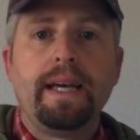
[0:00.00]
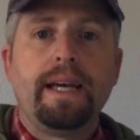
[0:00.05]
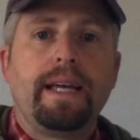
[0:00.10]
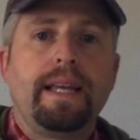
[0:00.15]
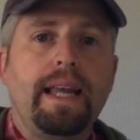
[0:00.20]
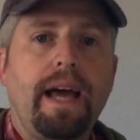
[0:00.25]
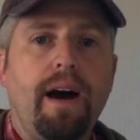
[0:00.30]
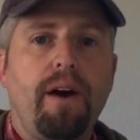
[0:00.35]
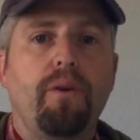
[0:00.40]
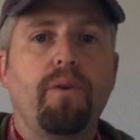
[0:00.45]

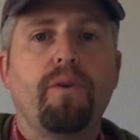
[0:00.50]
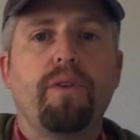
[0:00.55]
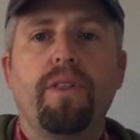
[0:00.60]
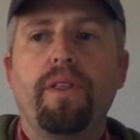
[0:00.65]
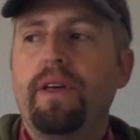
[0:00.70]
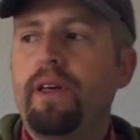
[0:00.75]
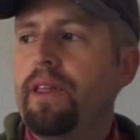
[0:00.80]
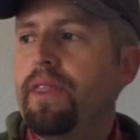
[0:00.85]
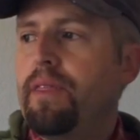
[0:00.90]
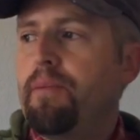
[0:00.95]
Now,
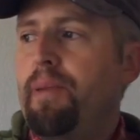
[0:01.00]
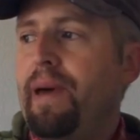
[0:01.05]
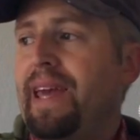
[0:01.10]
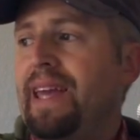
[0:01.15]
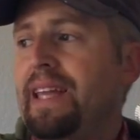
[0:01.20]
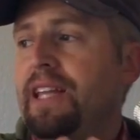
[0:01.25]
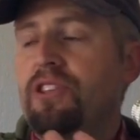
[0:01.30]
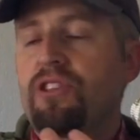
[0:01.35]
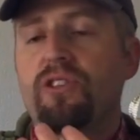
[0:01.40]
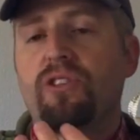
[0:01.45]
the
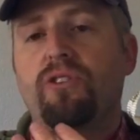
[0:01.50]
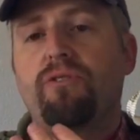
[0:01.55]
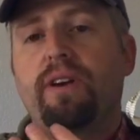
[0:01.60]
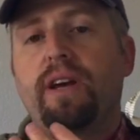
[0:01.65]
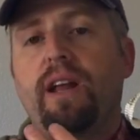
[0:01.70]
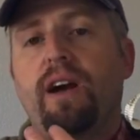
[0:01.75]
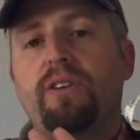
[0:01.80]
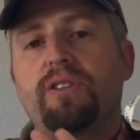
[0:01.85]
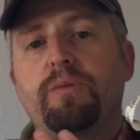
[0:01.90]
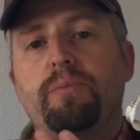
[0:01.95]
Becket hitch is
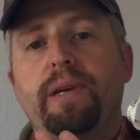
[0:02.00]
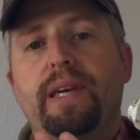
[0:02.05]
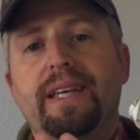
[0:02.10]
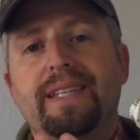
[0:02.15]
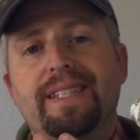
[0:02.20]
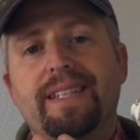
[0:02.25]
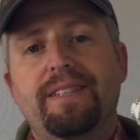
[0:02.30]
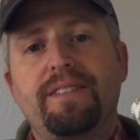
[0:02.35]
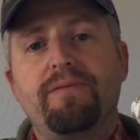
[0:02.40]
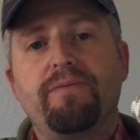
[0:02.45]
great also
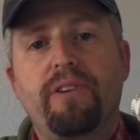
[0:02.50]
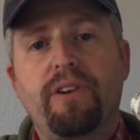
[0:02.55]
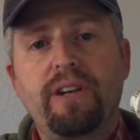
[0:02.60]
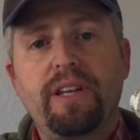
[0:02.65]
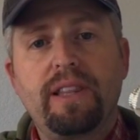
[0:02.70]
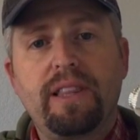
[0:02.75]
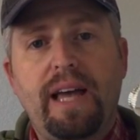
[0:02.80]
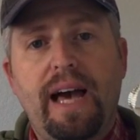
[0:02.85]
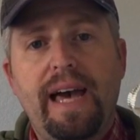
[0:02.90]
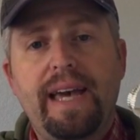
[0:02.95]
because it's
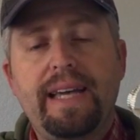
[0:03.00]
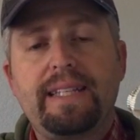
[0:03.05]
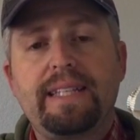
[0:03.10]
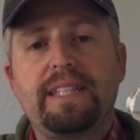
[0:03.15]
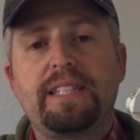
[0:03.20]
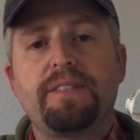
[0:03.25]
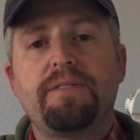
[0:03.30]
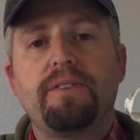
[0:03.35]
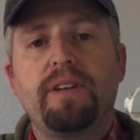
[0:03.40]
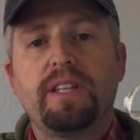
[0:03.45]
very light,
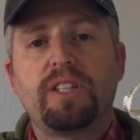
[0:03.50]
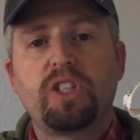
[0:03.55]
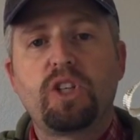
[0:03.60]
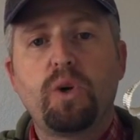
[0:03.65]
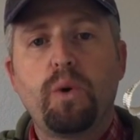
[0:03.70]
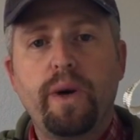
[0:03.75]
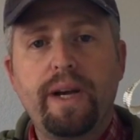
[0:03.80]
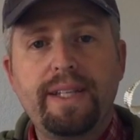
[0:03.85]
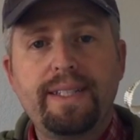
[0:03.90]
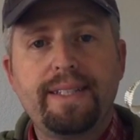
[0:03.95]
it's
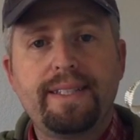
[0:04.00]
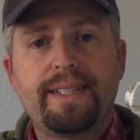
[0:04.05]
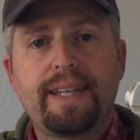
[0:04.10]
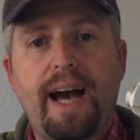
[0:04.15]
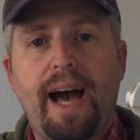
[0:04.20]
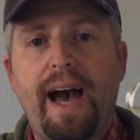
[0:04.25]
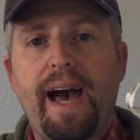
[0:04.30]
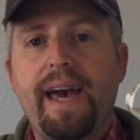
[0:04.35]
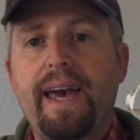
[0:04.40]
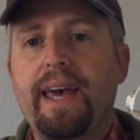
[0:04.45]
quick to
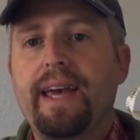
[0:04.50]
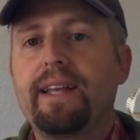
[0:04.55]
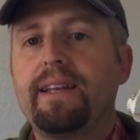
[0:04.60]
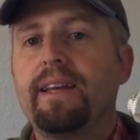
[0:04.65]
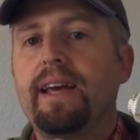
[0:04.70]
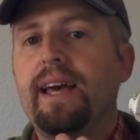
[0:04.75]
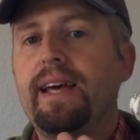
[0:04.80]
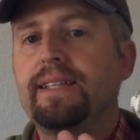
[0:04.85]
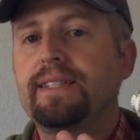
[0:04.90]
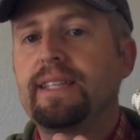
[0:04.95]
tie, and
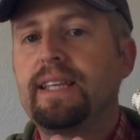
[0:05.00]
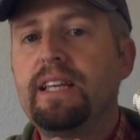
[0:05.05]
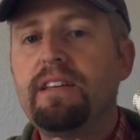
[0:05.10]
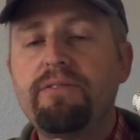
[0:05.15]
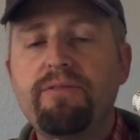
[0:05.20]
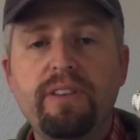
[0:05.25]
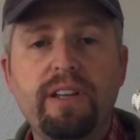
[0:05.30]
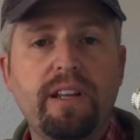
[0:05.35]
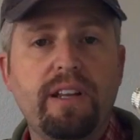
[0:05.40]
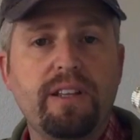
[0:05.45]
has
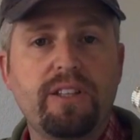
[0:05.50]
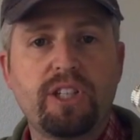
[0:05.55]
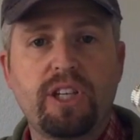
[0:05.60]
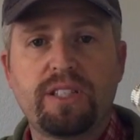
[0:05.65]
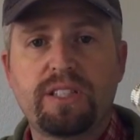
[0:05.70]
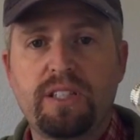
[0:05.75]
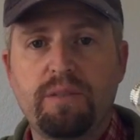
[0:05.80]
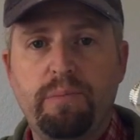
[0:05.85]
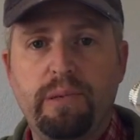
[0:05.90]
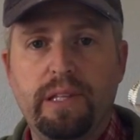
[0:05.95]
infinite
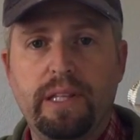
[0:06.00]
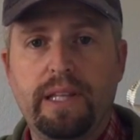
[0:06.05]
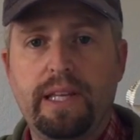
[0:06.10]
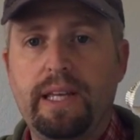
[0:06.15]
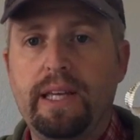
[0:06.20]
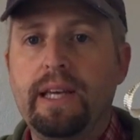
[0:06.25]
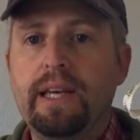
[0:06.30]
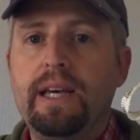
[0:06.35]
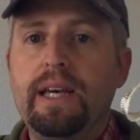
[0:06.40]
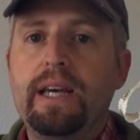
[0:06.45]
adjustability.